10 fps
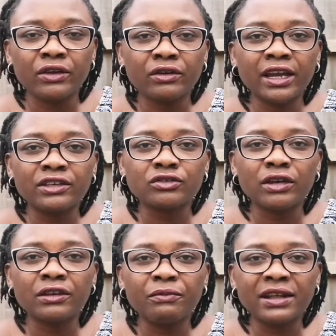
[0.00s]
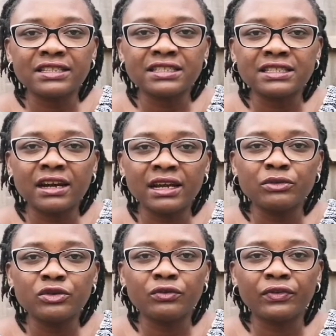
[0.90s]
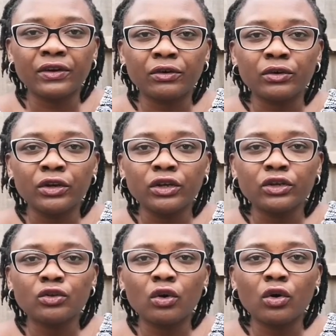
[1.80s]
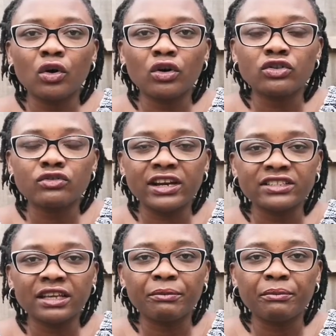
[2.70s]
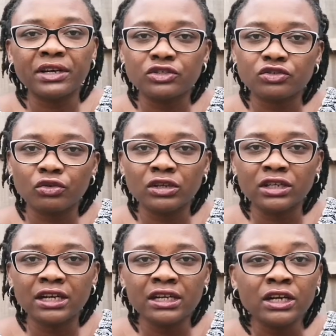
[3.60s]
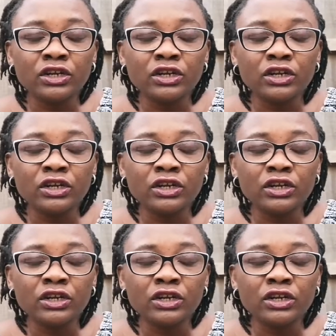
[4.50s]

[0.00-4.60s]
Okay, so if by this time you feel your contractions are much stronger,